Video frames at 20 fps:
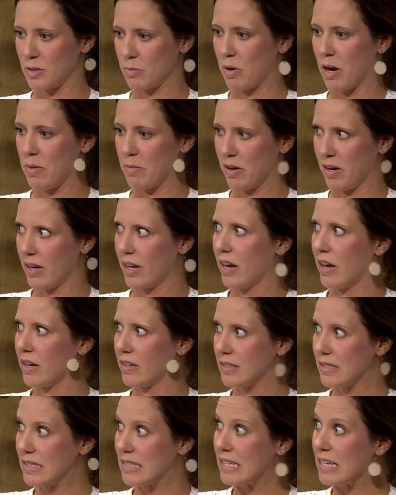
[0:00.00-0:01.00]
primary care,
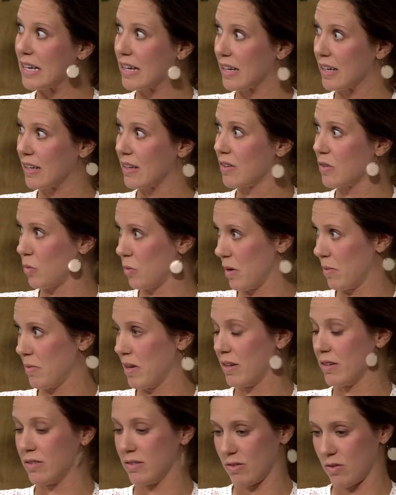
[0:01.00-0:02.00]
seeing
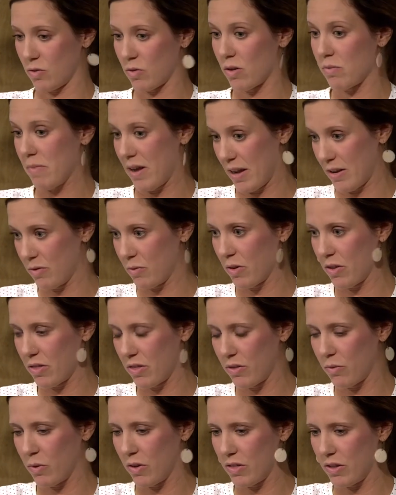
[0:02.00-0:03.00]
women or men
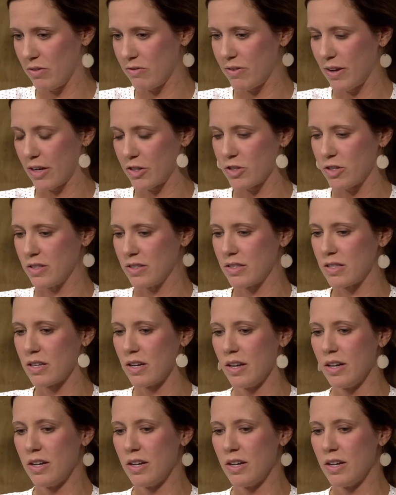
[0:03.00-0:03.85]
with infections,